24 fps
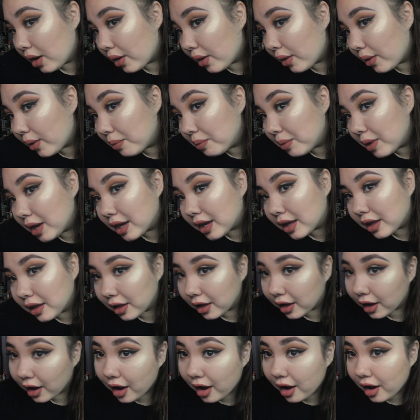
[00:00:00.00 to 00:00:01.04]
Oh my
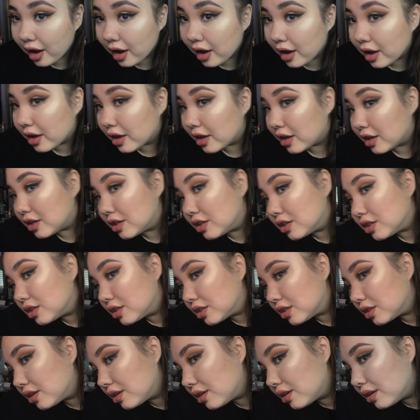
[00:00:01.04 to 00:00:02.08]
gosh.
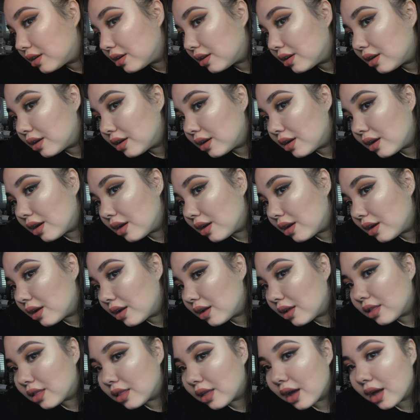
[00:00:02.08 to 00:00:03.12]

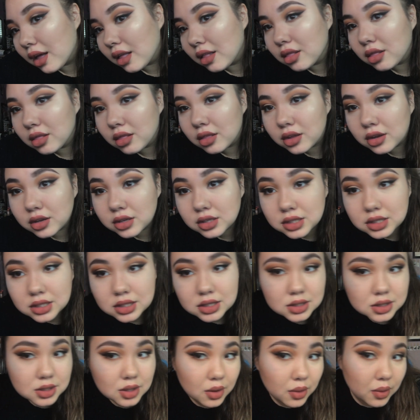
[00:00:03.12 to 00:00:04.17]
That looks
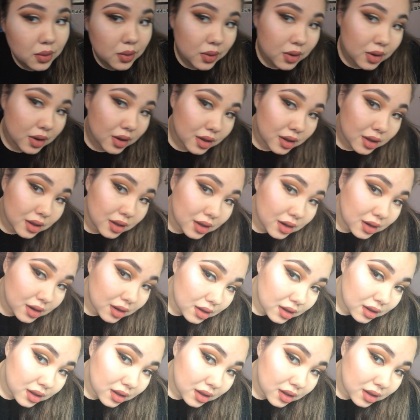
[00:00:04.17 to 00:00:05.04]
so good.